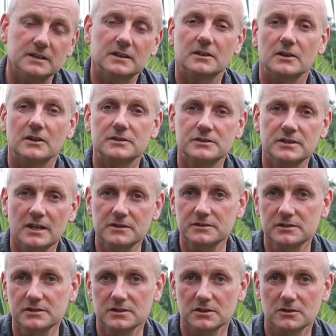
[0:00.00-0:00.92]
I tend
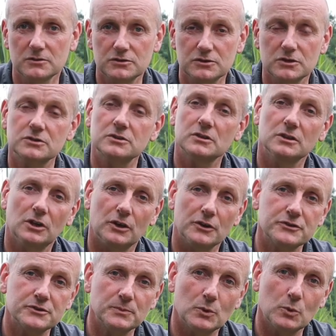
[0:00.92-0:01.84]
to use just a lot of
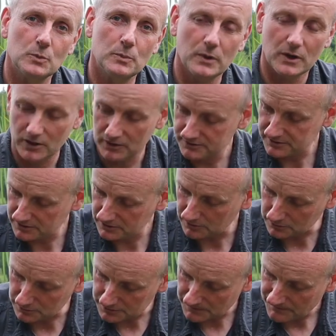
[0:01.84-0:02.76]
small
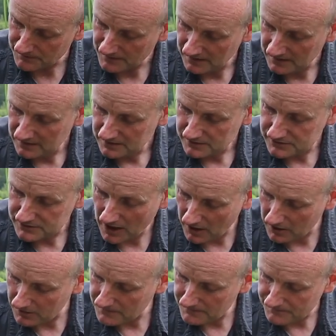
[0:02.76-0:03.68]
particles.
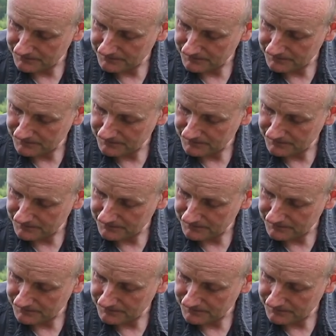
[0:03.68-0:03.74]
So